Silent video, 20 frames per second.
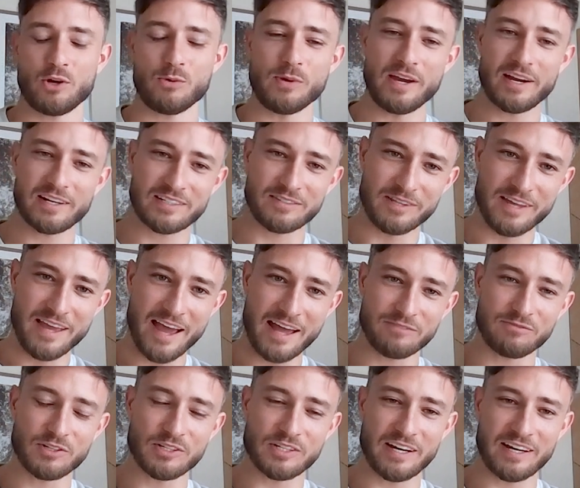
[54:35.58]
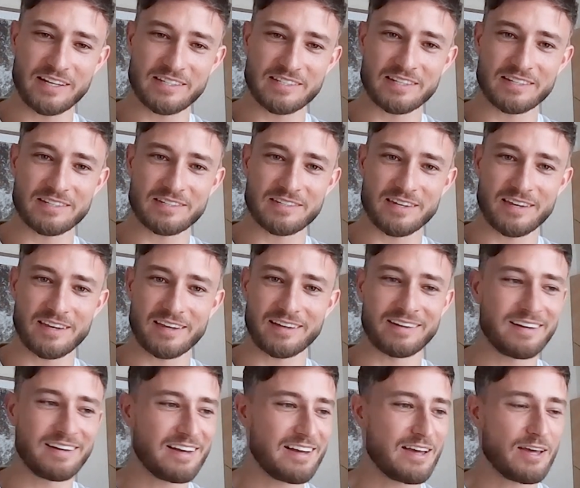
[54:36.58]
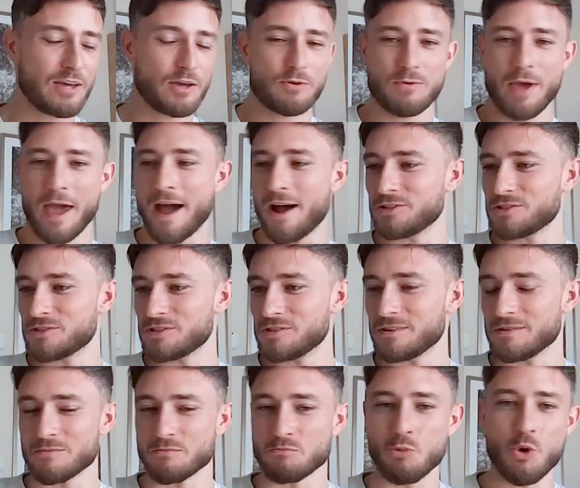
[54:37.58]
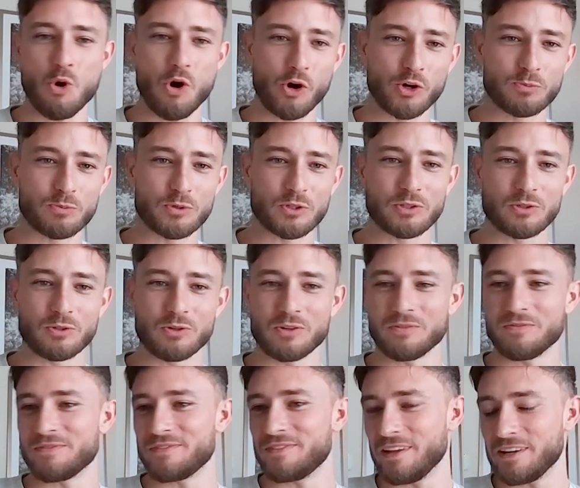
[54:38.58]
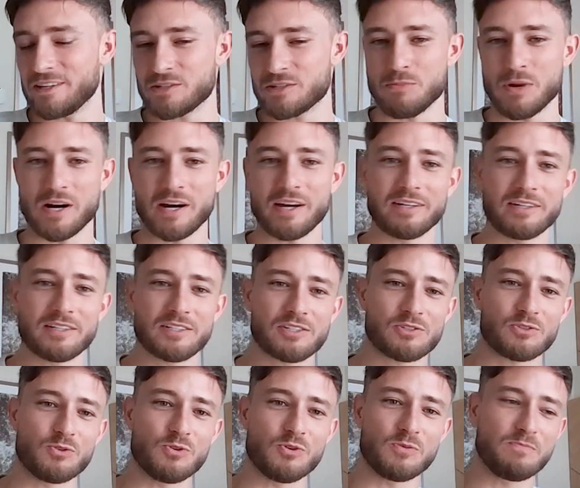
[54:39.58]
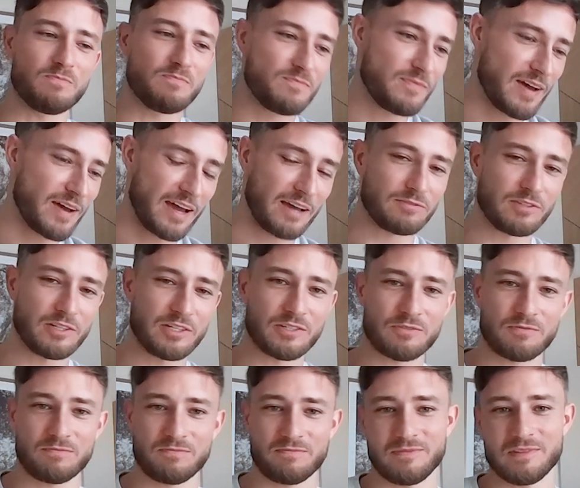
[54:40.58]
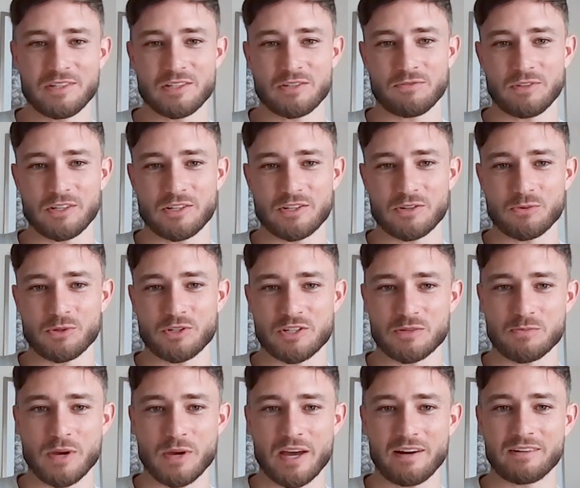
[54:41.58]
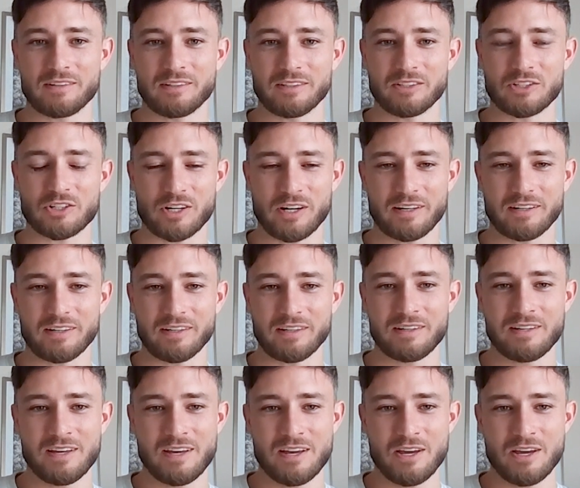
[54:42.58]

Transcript: be actively advertising, saying ours are more open or less biased or have this feature which is better, and trying to